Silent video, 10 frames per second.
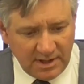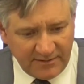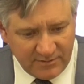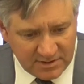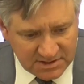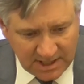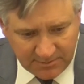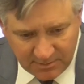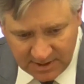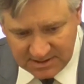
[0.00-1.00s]
like for
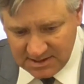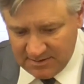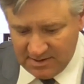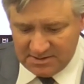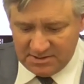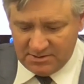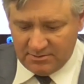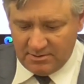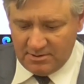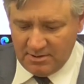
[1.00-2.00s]
example, let's say this is
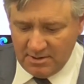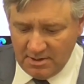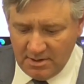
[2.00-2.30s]
your